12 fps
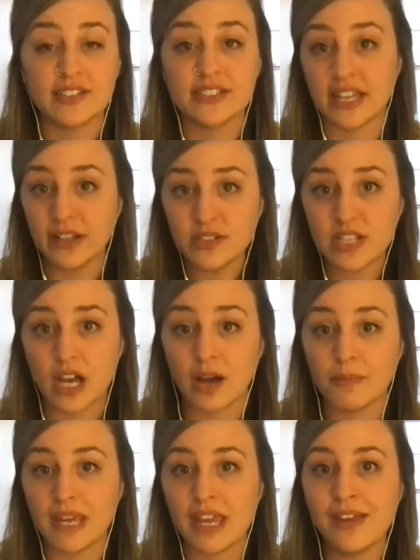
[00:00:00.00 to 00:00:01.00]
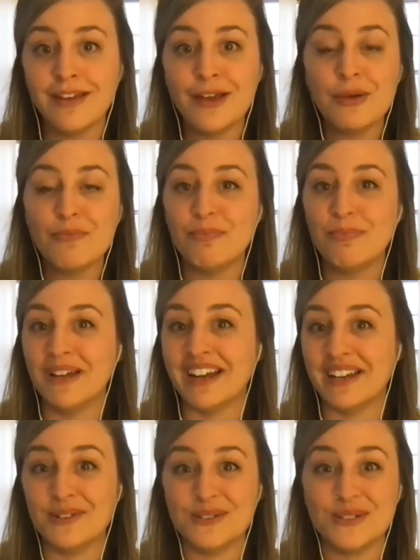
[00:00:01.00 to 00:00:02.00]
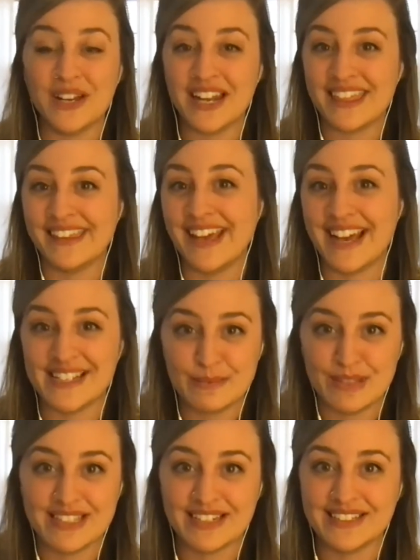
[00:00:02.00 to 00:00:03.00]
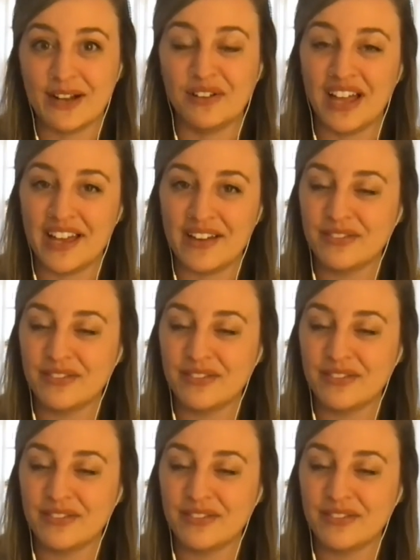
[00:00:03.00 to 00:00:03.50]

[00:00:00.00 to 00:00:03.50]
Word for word: sales copy, but I don't do anything that has to be sent out live